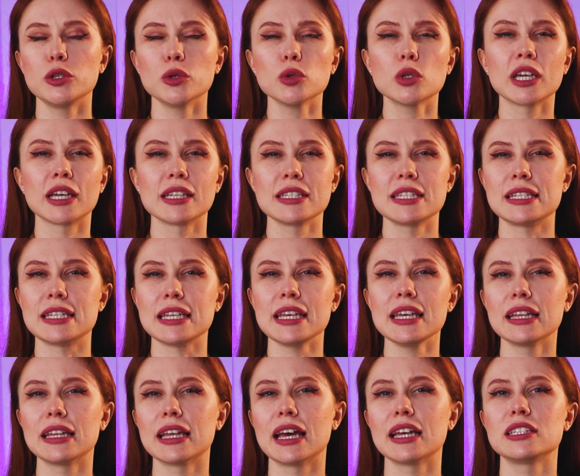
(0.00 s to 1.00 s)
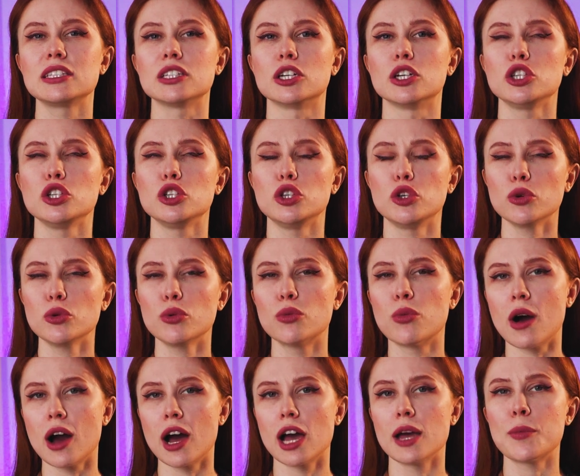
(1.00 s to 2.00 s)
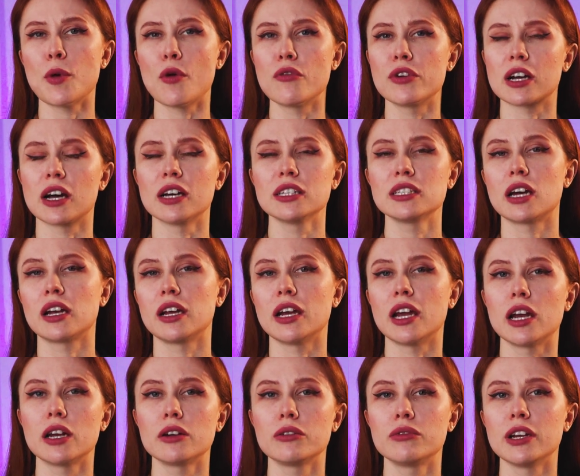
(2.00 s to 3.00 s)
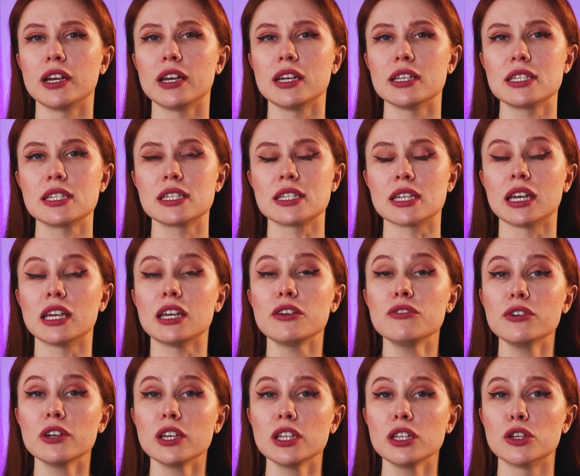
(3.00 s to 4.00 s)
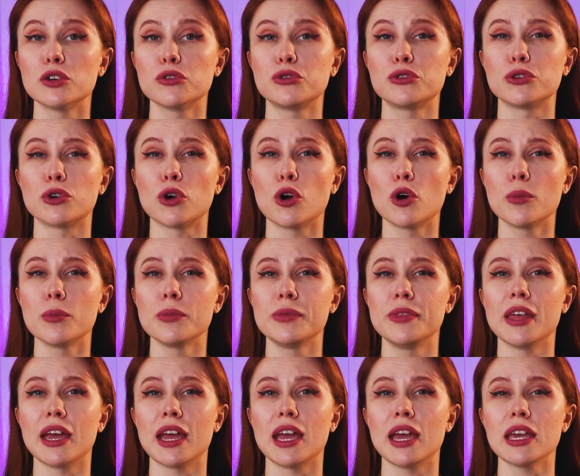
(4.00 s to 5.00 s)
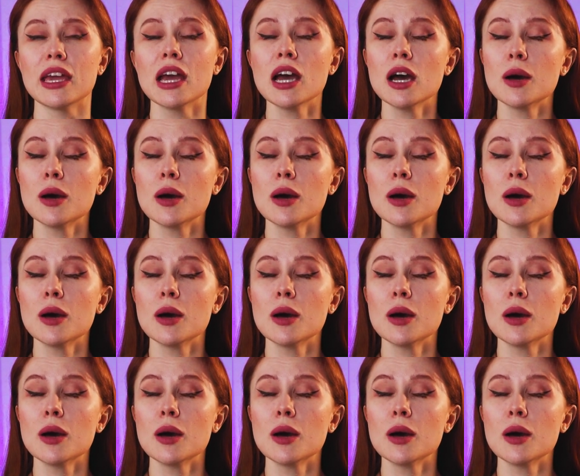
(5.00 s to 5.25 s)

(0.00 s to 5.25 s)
you can see that a new vibe of a Qatar Airways even from the